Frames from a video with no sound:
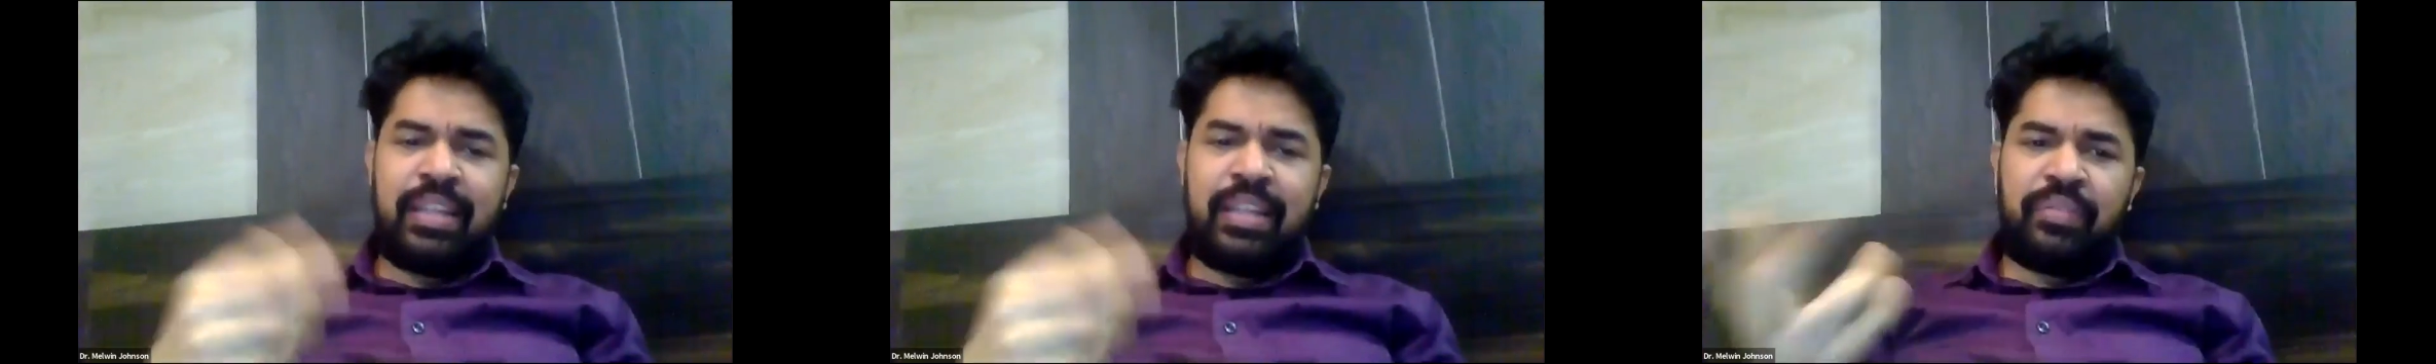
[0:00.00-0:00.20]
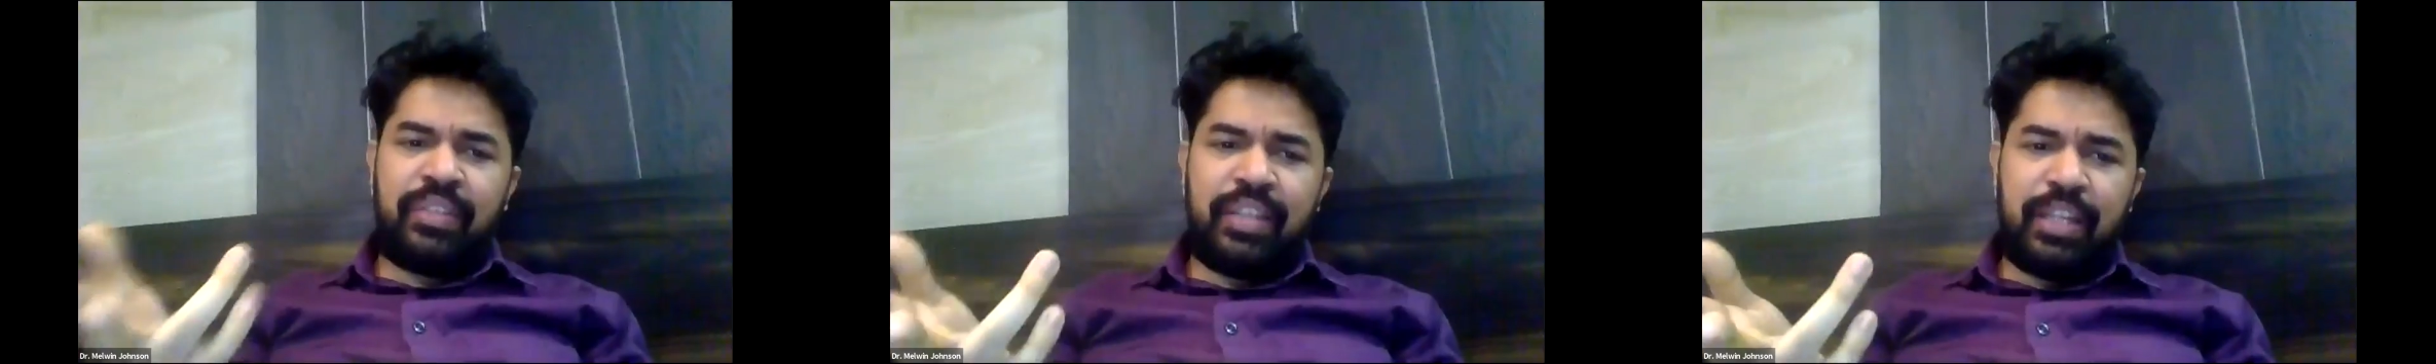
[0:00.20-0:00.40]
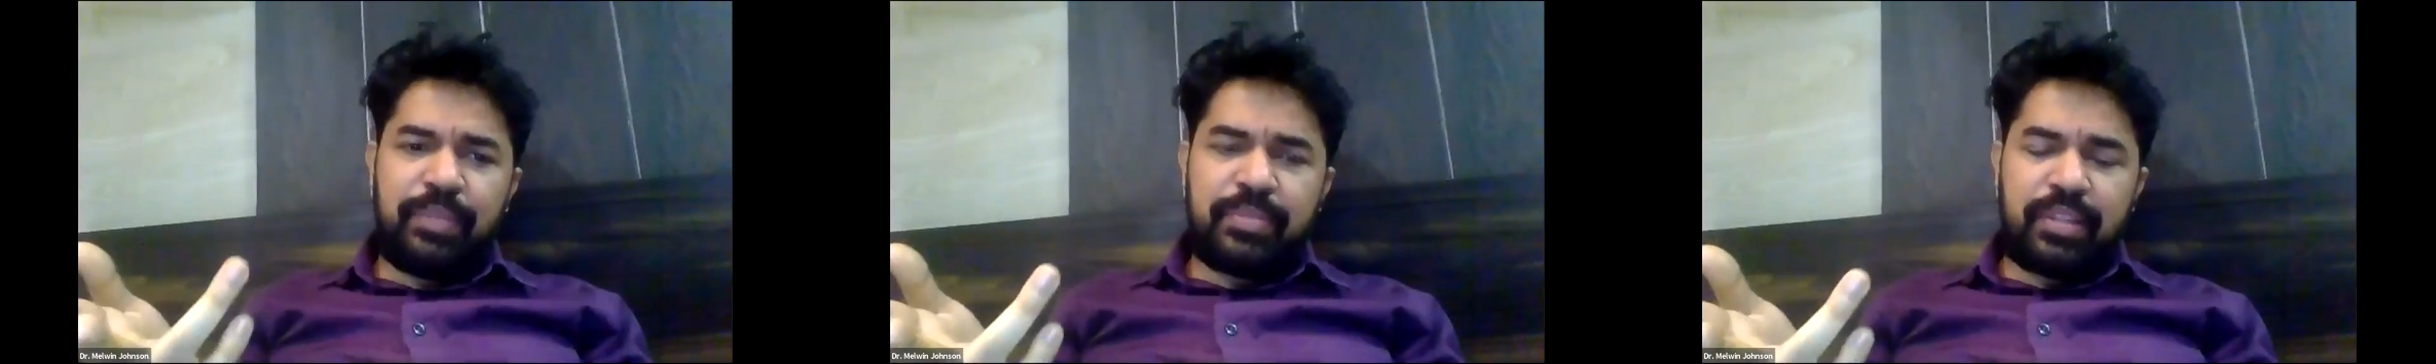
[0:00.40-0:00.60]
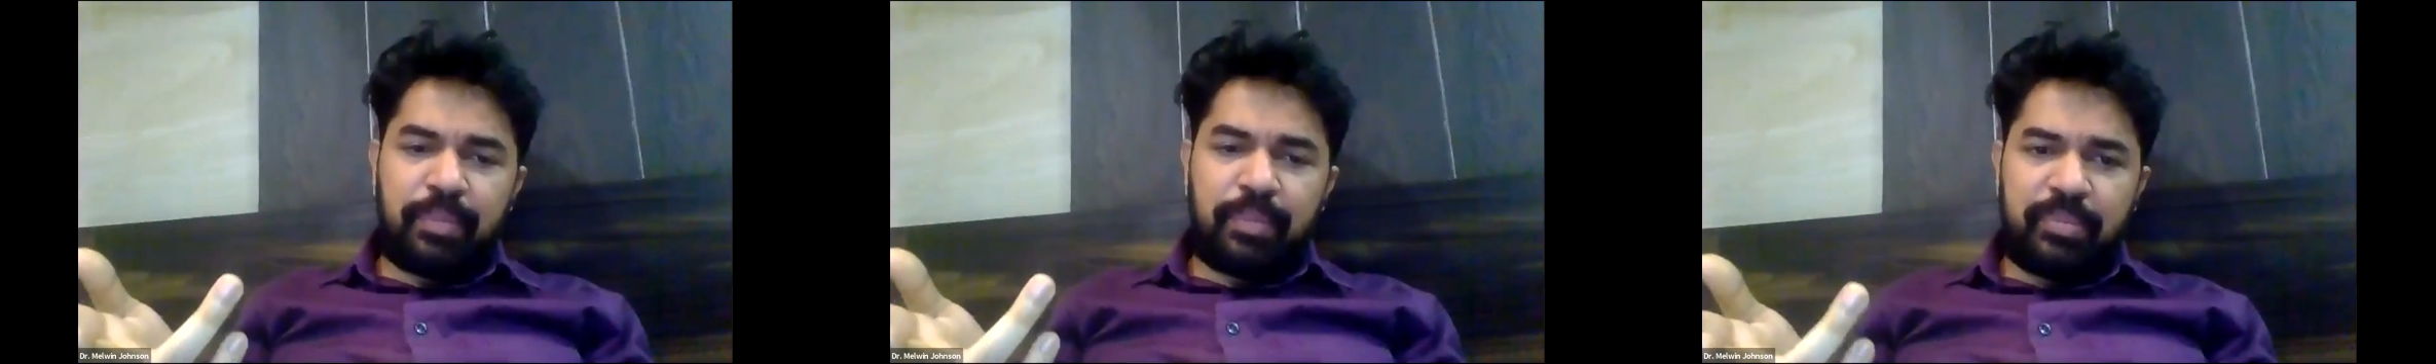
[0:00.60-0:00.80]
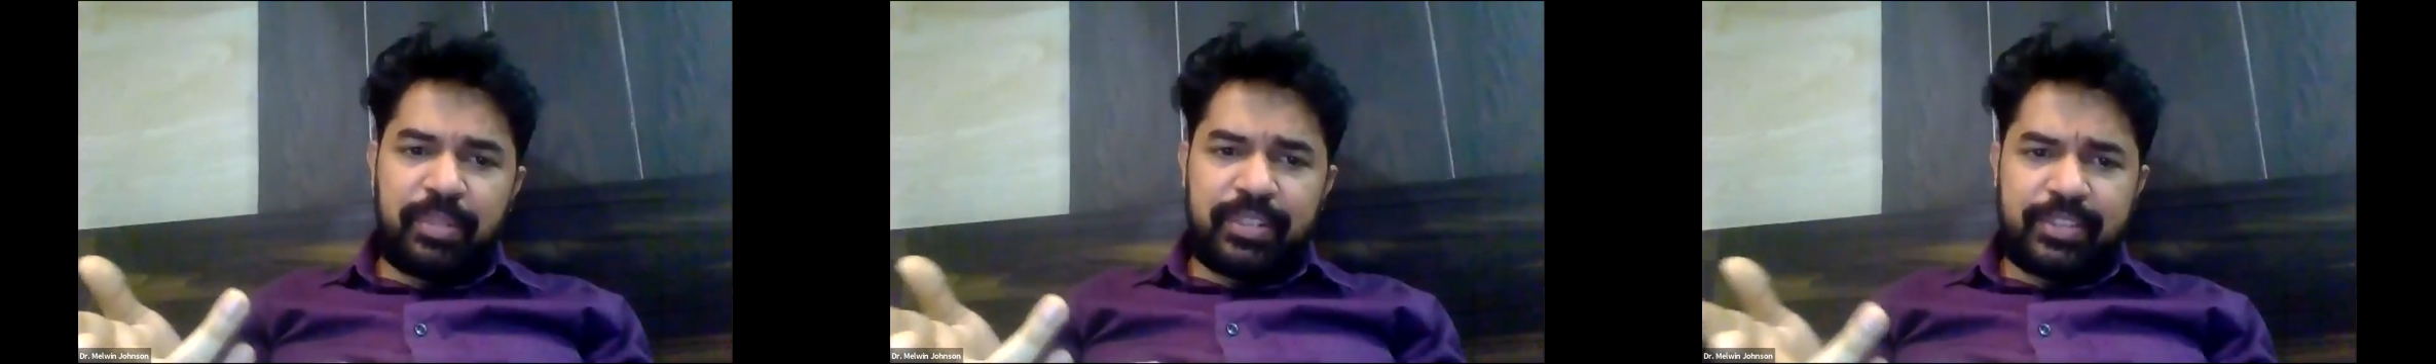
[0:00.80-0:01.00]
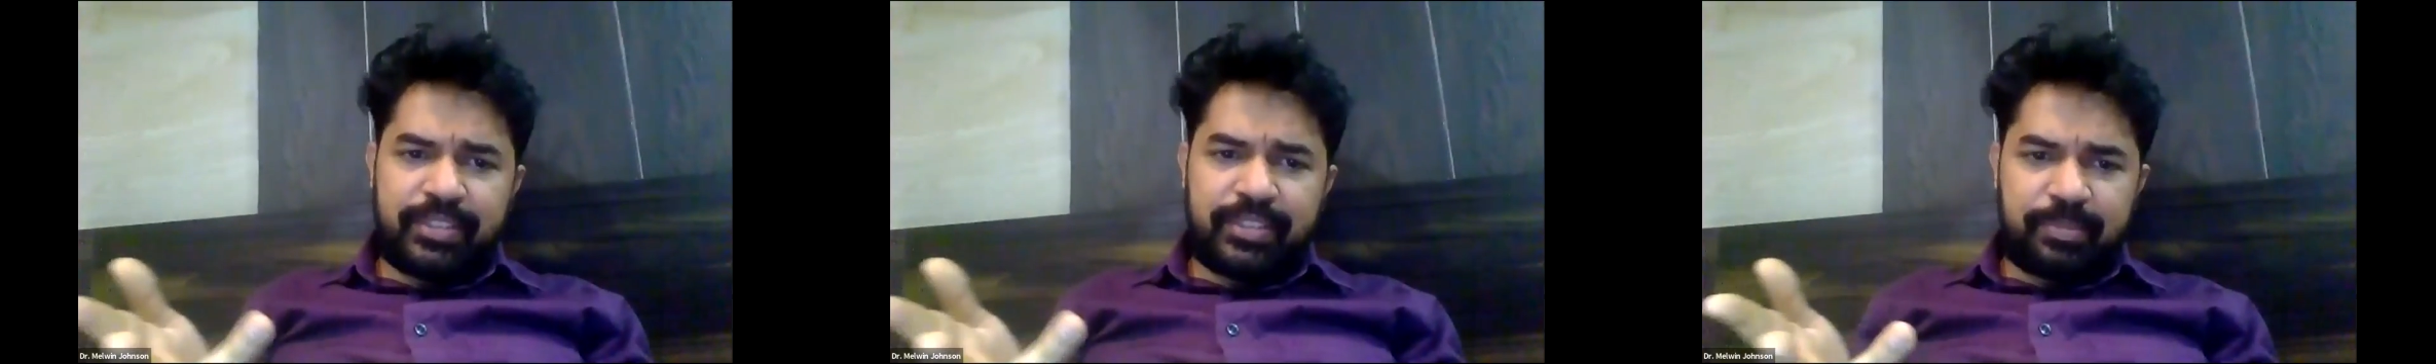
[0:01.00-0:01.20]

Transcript: then we give supplements.